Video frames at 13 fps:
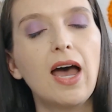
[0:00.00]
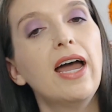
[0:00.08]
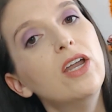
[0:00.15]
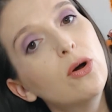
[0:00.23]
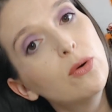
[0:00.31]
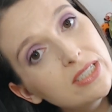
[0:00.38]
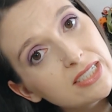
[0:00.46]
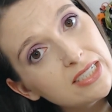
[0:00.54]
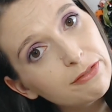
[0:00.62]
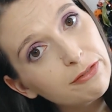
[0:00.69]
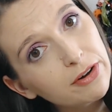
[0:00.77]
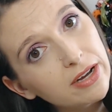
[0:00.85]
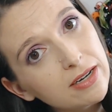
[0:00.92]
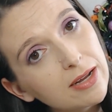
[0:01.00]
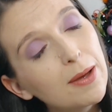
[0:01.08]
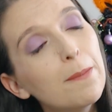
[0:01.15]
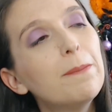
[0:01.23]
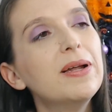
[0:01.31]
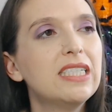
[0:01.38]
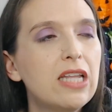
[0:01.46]
I know it's different,
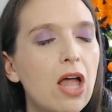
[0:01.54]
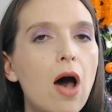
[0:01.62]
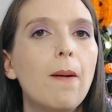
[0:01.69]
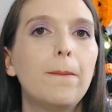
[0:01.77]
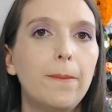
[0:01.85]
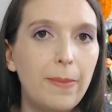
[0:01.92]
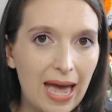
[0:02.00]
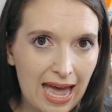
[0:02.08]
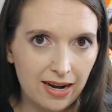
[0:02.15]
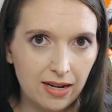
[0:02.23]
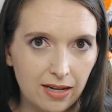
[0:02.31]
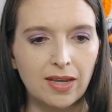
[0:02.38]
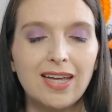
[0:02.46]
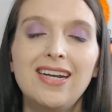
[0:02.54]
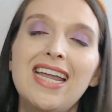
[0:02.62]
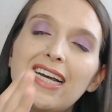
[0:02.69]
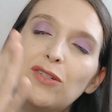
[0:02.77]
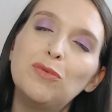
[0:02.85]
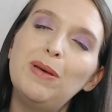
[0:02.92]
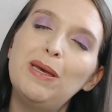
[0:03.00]
but it's not bad.
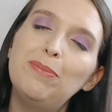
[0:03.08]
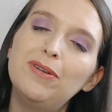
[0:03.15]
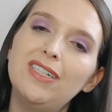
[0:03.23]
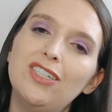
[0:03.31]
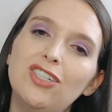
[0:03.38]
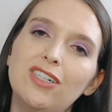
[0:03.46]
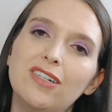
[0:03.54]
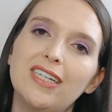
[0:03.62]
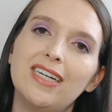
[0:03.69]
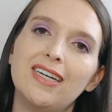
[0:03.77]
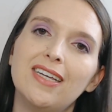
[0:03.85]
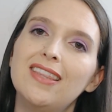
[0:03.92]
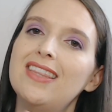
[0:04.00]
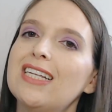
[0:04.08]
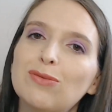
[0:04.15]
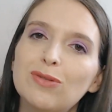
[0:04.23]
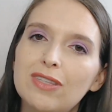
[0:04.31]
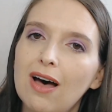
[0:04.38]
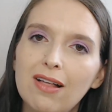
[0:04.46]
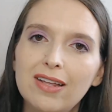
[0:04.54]
Connect with people digitally. That's what
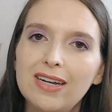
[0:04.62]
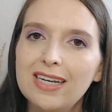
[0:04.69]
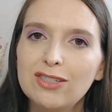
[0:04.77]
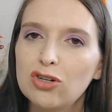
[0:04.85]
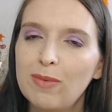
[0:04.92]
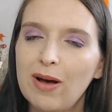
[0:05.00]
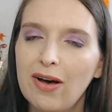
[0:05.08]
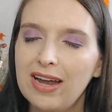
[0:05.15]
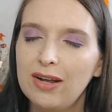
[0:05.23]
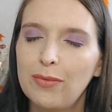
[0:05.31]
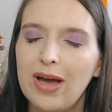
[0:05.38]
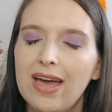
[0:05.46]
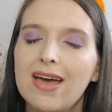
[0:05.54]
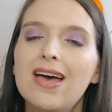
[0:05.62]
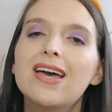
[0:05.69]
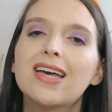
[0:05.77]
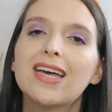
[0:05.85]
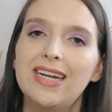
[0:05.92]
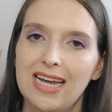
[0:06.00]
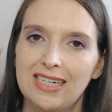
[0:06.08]
the holidays are about anyway,
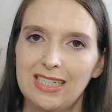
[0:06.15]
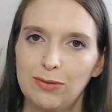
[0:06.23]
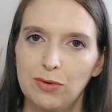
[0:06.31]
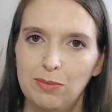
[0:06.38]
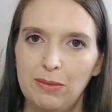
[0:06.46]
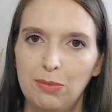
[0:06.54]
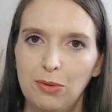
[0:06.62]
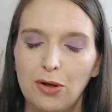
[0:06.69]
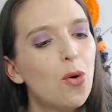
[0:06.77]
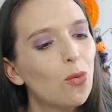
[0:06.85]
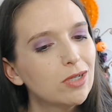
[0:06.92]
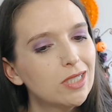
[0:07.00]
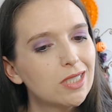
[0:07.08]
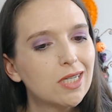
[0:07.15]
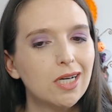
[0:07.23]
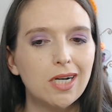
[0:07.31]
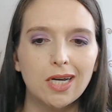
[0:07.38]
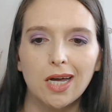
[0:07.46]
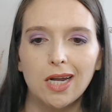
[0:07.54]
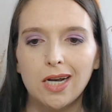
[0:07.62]
connecting with people. We're just gonna
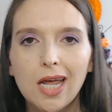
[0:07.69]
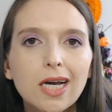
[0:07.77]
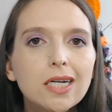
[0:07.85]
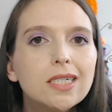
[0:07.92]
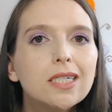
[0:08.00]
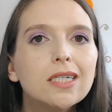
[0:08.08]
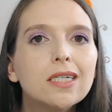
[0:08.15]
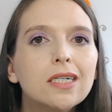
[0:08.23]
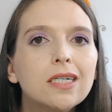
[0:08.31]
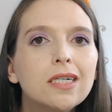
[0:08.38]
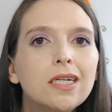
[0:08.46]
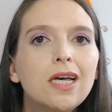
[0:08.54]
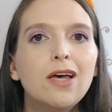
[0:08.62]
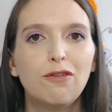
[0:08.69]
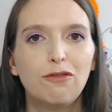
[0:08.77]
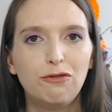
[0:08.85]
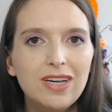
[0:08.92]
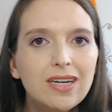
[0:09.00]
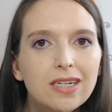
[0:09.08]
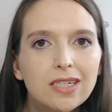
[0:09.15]
connect
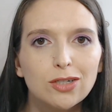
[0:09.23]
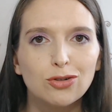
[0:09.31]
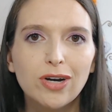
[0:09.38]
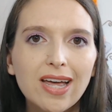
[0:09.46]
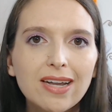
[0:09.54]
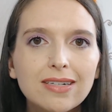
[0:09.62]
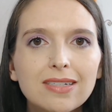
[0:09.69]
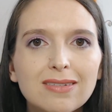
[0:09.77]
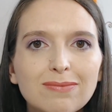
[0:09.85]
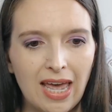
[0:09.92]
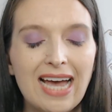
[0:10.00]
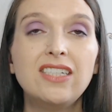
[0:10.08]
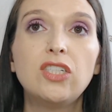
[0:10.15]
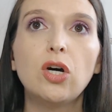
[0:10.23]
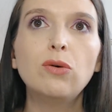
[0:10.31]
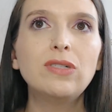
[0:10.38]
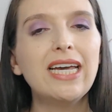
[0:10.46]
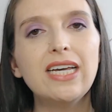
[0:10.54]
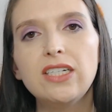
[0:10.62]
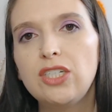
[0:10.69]
via internet. And don't
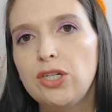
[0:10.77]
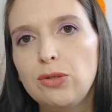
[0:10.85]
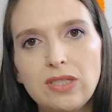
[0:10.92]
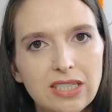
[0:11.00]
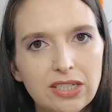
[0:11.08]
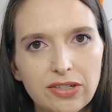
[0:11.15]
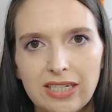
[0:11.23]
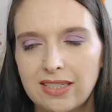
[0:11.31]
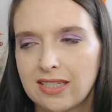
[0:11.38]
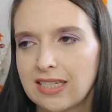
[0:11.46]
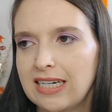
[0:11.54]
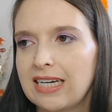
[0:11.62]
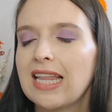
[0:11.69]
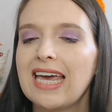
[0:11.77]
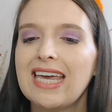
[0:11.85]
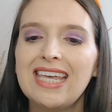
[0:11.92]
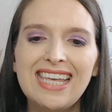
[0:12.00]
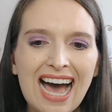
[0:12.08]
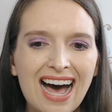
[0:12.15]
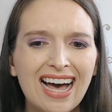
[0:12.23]
take it too seriously. Like,
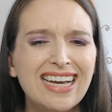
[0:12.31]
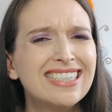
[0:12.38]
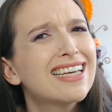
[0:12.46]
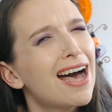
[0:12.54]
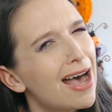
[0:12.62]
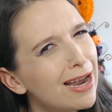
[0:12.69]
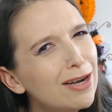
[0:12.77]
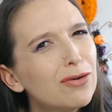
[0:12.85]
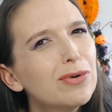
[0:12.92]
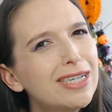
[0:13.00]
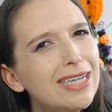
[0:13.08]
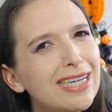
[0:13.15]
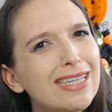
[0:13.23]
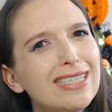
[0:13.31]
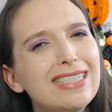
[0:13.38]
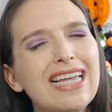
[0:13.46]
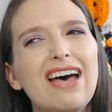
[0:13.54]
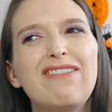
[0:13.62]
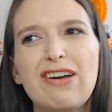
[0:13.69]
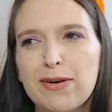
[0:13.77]
yeah, it's kind of ridiculous to
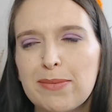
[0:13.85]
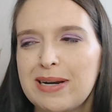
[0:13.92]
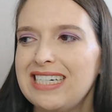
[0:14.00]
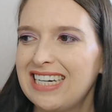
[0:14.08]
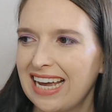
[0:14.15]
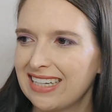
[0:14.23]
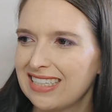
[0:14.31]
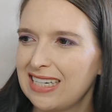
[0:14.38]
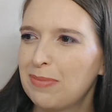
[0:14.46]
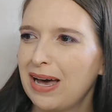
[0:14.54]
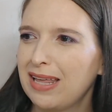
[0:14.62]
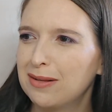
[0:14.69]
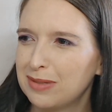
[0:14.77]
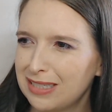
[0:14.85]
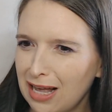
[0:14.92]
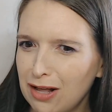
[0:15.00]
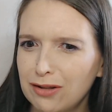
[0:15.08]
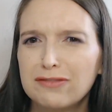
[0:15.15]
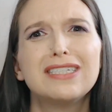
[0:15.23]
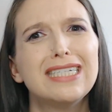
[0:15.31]
have everybody dancing by themselves